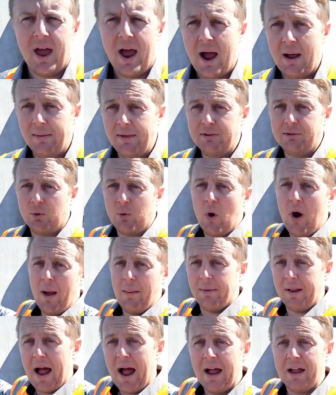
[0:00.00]
These are
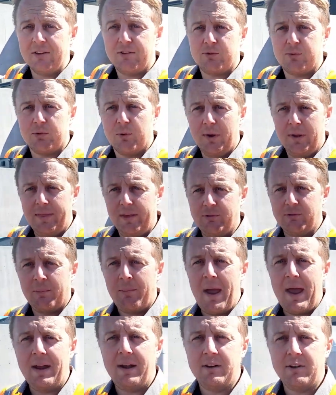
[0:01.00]
quite large. These were
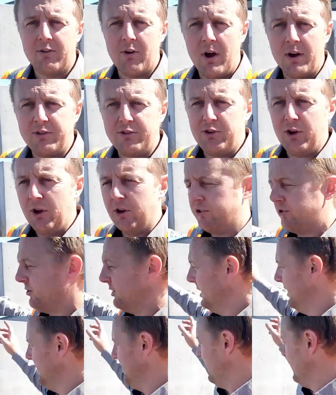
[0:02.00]
made in Christchurch.
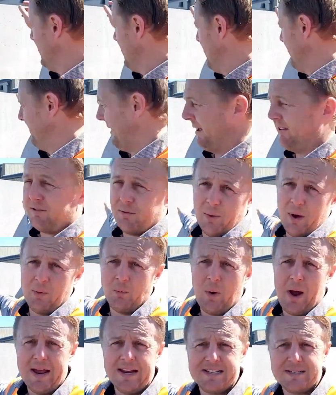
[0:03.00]
This one
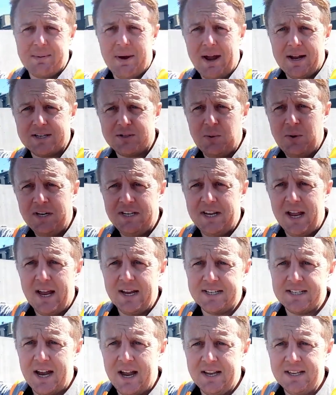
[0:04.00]
weighs about
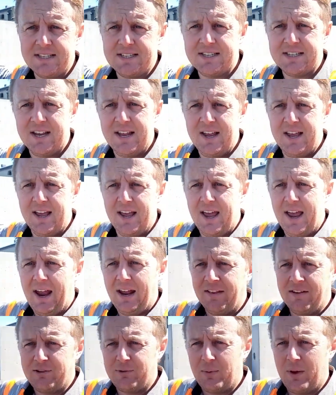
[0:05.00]
28 tonnes,
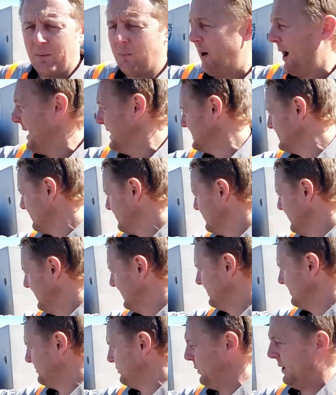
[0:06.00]
and this one weighs, I think,
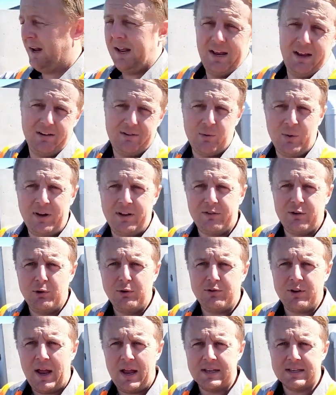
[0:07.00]
22
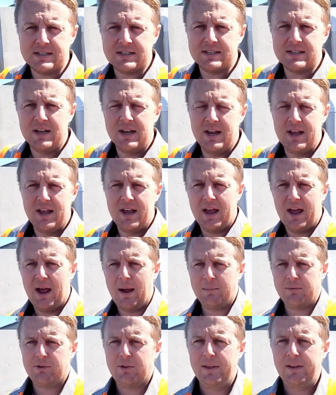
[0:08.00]
tonnes.
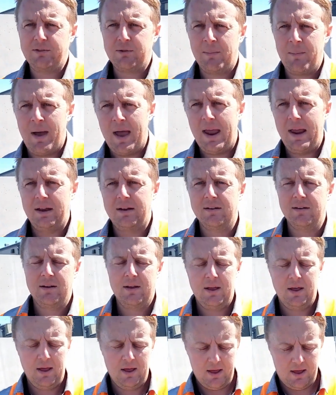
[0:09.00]
So these are made
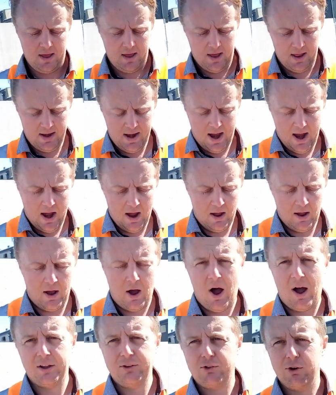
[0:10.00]
in a
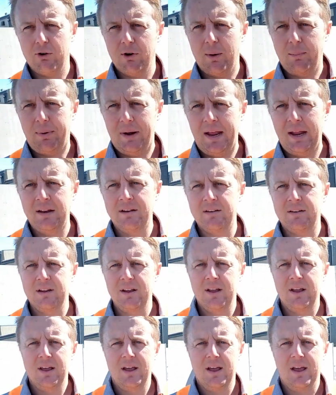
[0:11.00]
high Dura blend
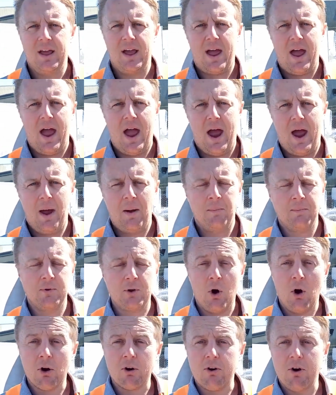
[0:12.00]

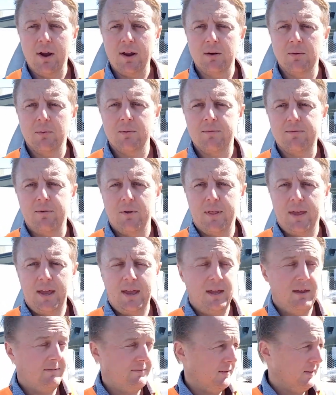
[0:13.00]
concrete for
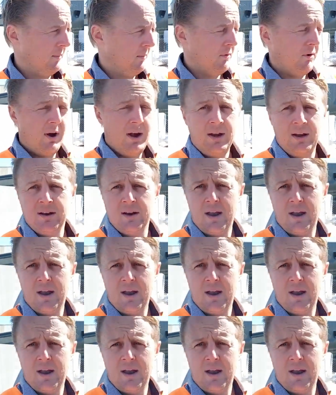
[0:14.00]
the marine